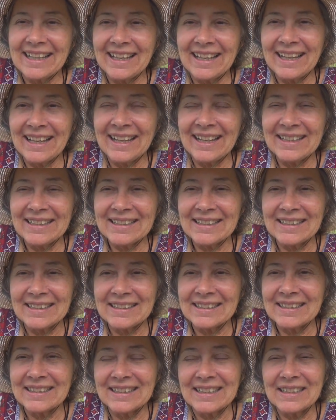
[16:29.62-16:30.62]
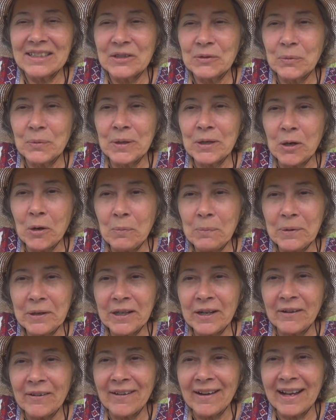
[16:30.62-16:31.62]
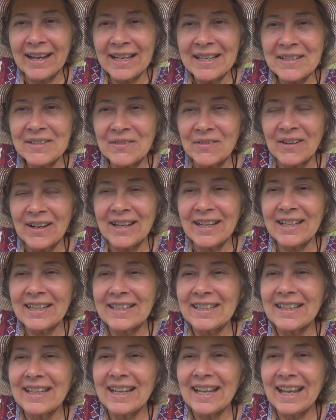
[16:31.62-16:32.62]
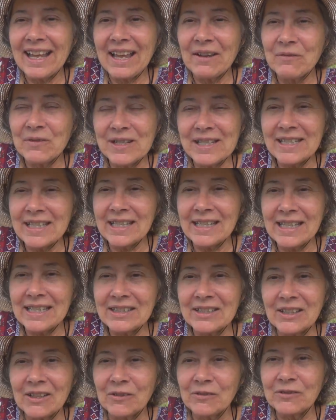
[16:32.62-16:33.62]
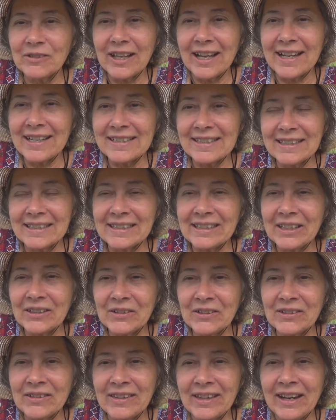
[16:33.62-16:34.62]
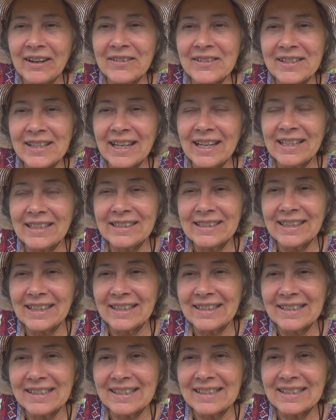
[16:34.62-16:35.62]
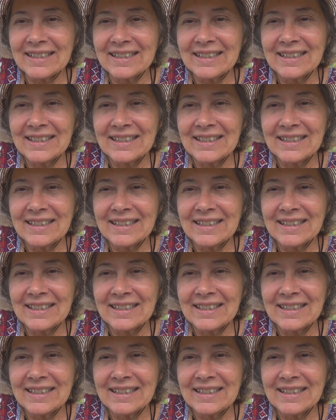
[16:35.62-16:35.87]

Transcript: and uh, so we open our eyes, right, and we see these little flies, and they're they're saying to us,